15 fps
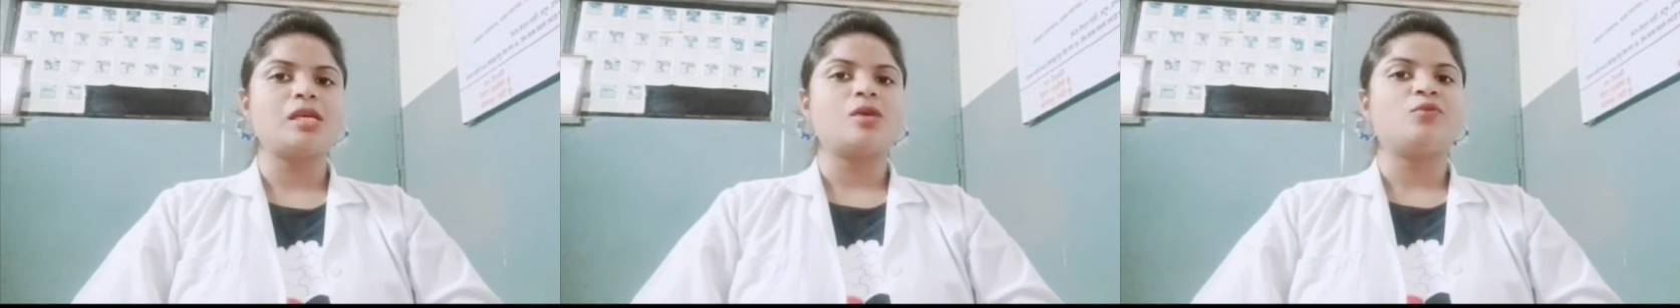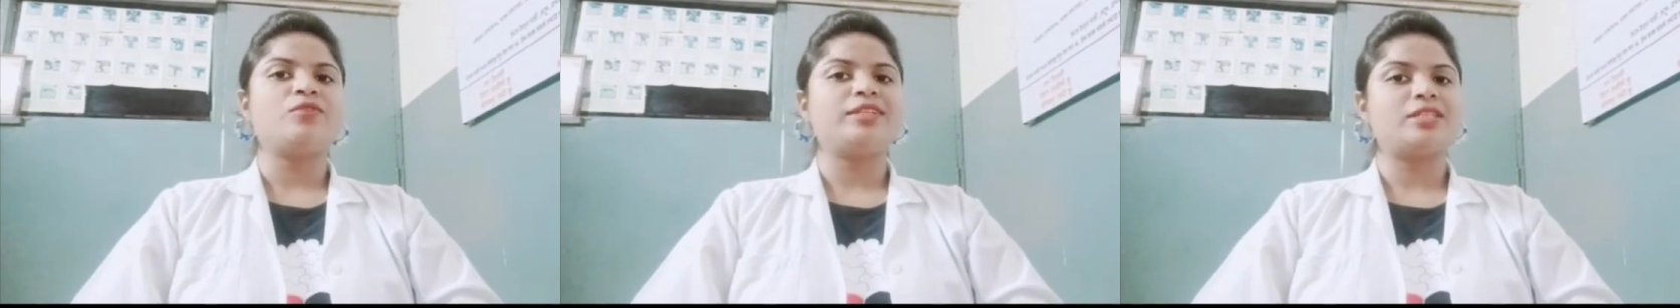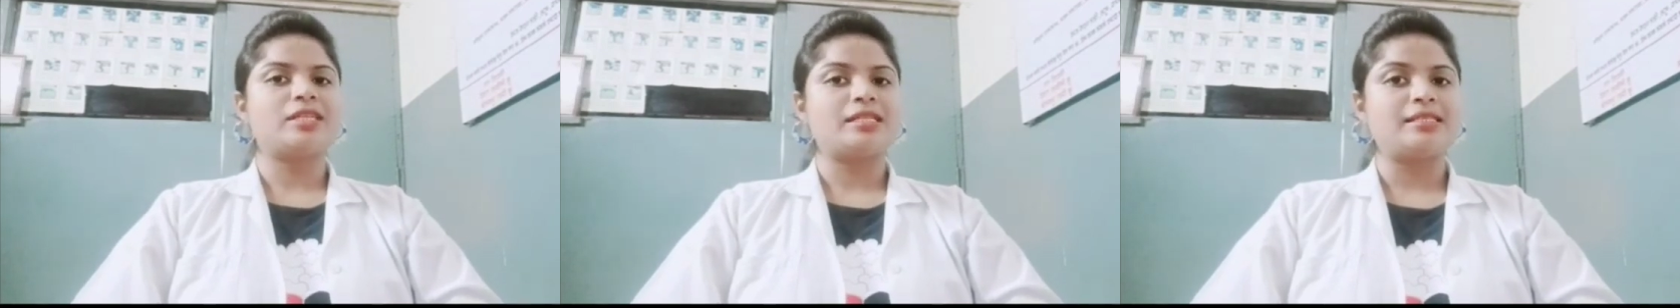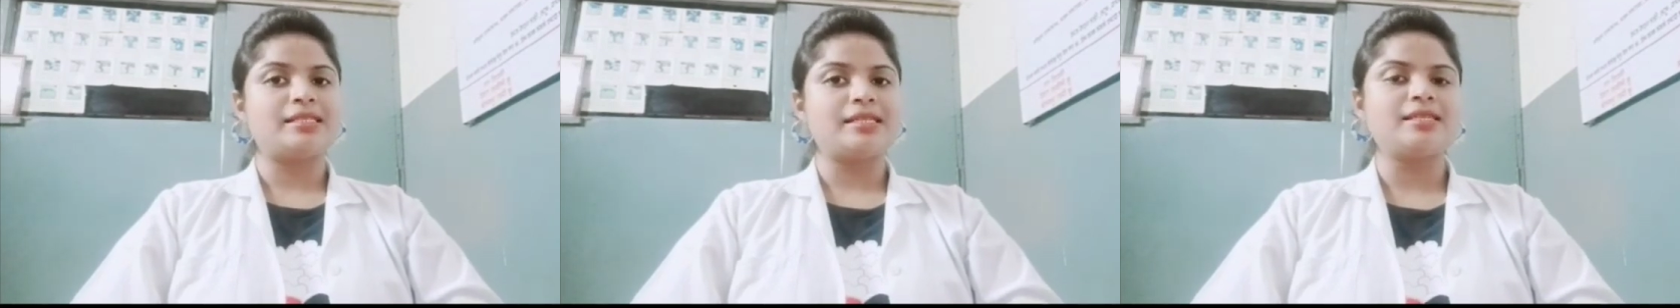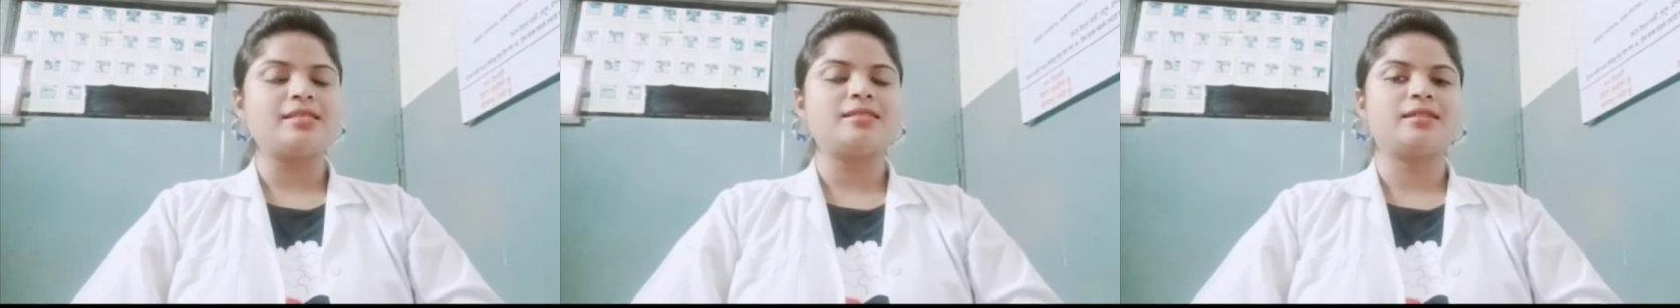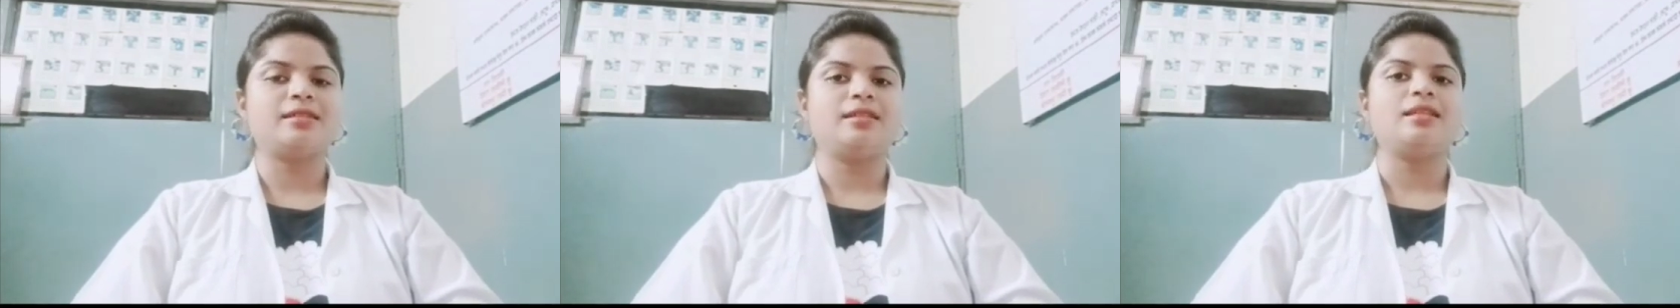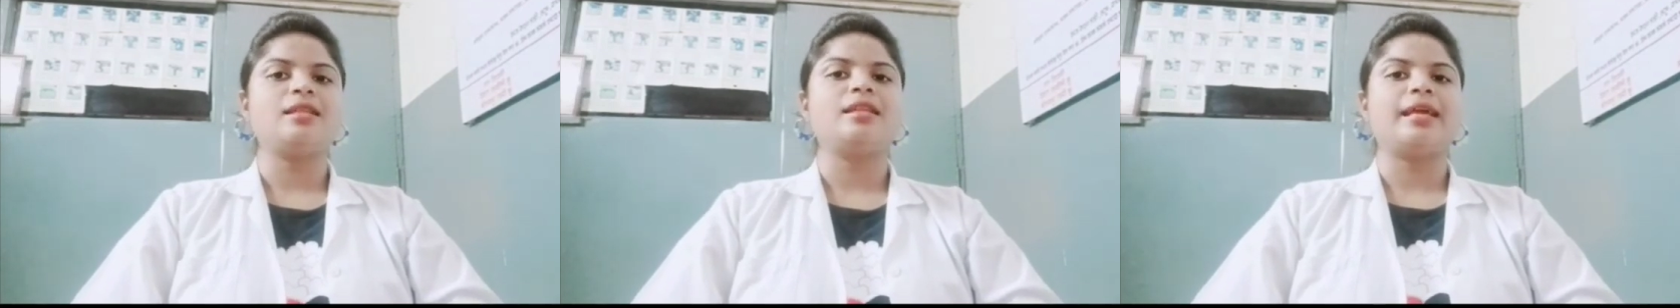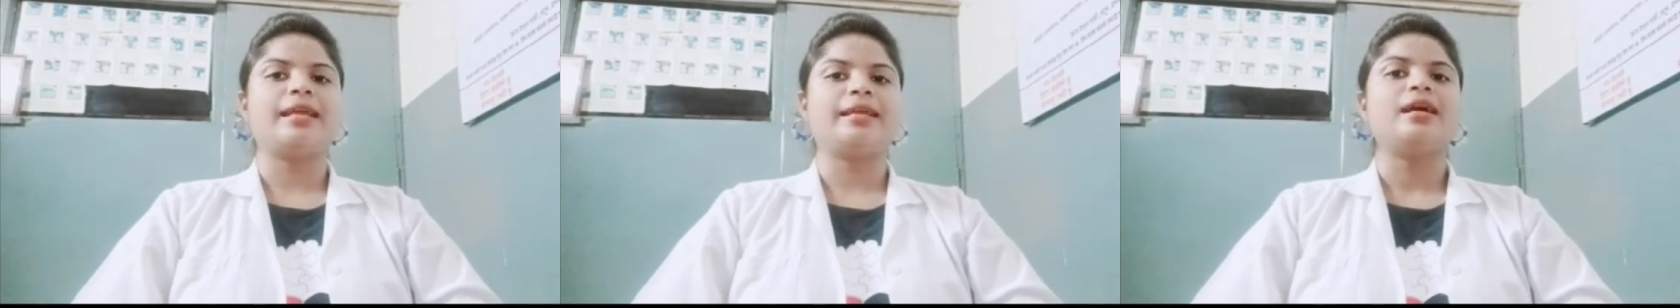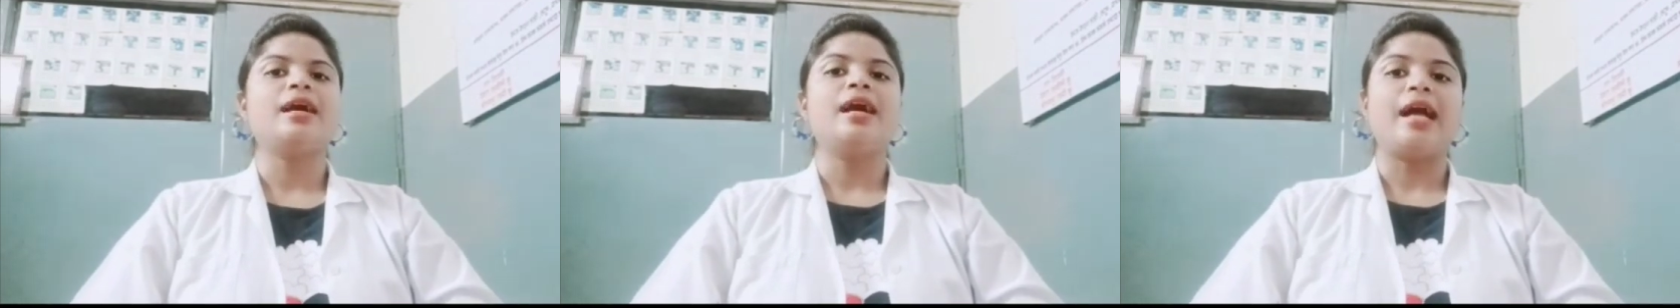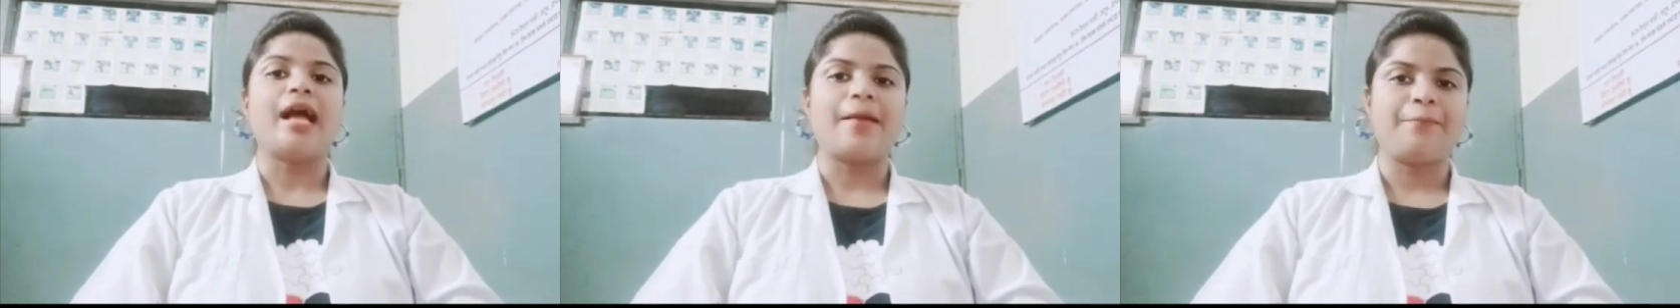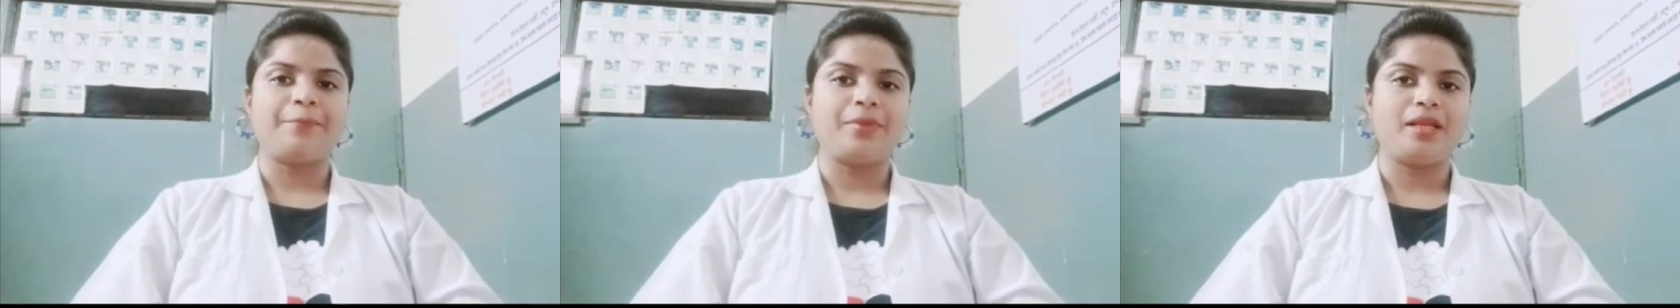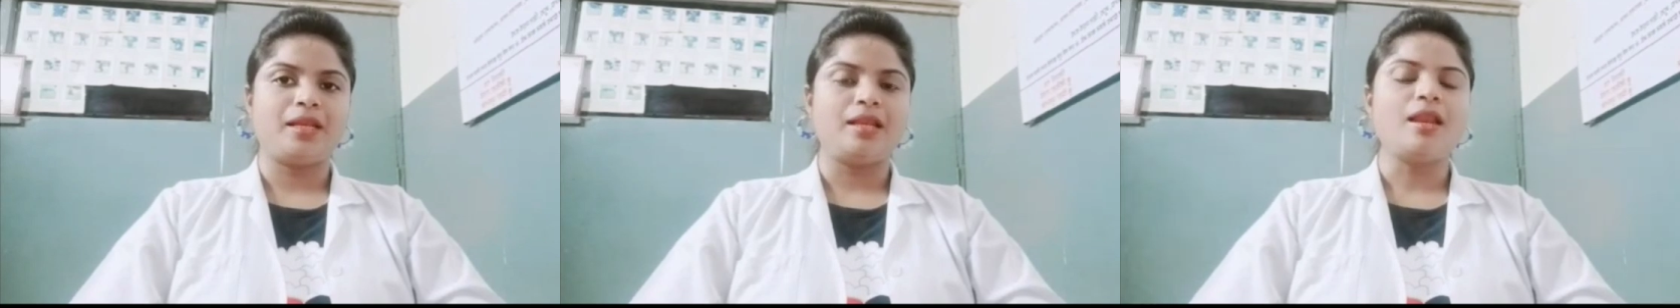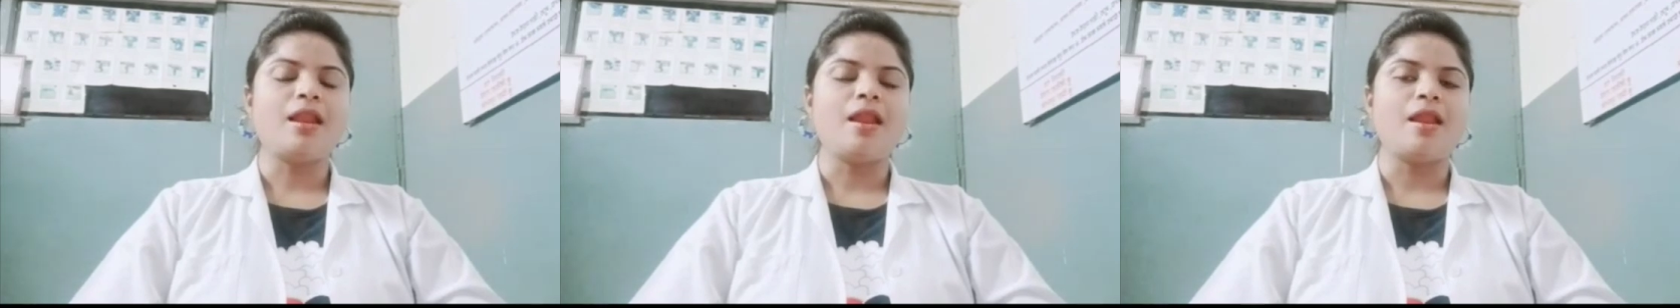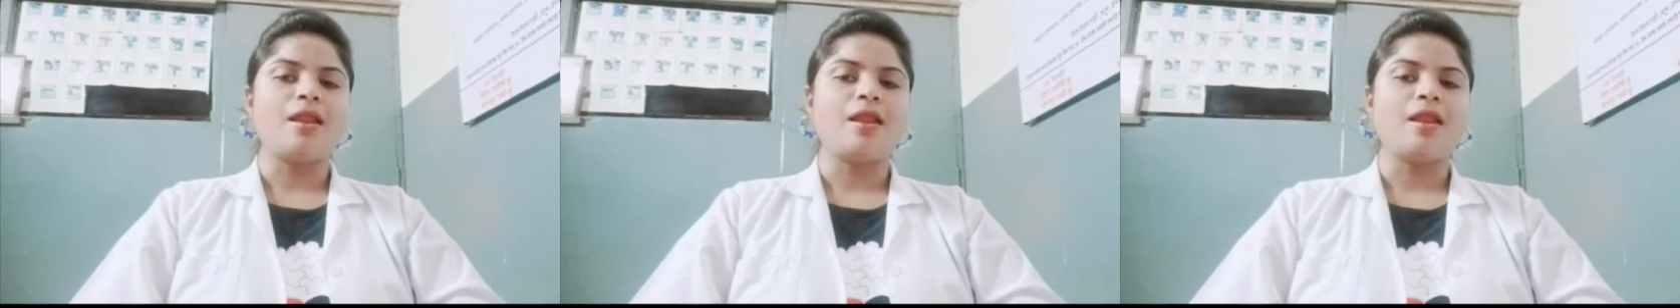which are seasonal like apple,